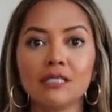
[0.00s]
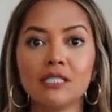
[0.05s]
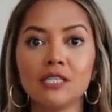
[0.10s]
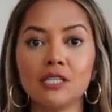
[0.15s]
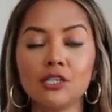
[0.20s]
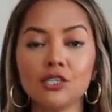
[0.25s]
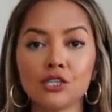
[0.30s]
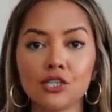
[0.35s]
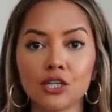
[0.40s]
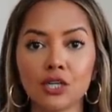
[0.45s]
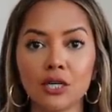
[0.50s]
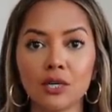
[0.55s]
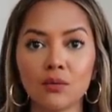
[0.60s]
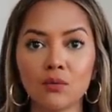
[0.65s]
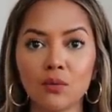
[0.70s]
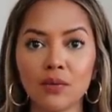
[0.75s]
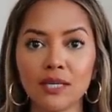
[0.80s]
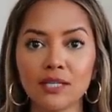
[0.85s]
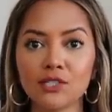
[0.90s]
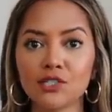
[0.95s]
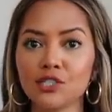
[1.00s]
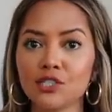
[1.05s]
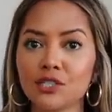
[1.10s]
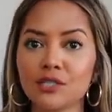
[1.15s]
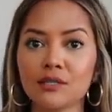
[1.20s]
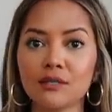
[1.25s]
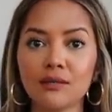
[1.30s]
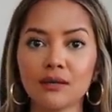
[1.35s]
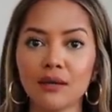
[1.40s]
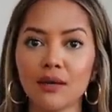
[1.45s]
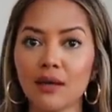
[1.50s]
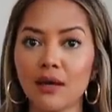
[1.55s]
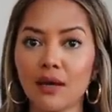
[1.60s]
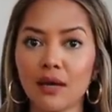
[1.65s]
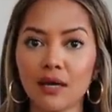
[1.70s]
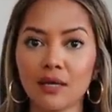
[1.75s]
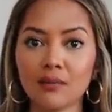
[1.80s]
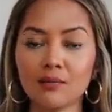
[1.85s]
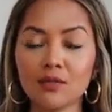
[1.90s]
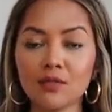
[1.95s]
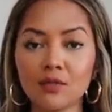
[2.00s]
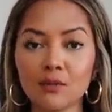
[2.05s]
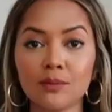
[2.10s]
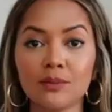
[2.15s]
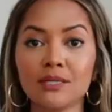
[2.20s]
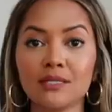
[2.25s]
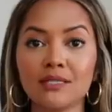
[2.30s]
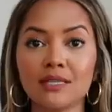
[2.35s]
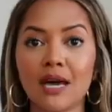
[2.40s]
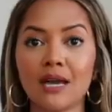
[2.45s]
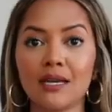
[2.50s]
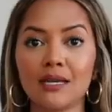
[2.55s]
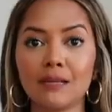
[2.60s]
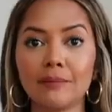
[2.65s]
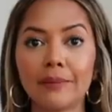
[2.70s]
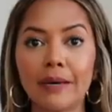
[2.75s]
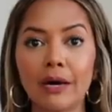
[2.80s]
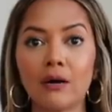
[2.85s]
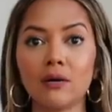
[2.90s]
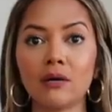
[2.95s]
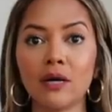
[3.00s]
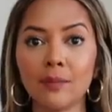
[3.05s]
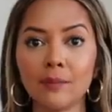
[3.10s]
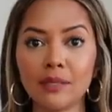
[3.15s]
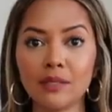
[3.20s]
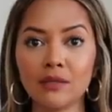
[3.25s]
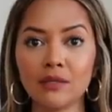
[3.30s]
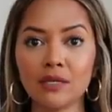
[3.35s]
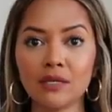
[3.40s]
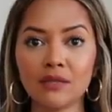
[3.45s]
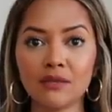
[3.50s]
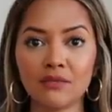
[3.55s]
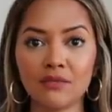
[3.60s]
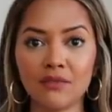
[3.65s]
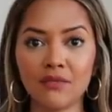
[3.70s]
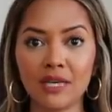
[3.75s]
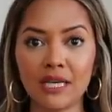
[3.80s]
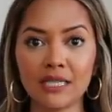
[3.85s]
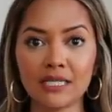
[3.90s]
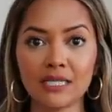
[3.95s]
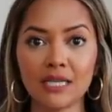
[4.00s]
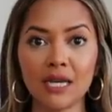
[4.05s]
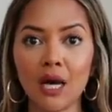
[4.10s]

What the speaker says: t-shirt, which I'm super ecstatic about. I mean, look at the fit.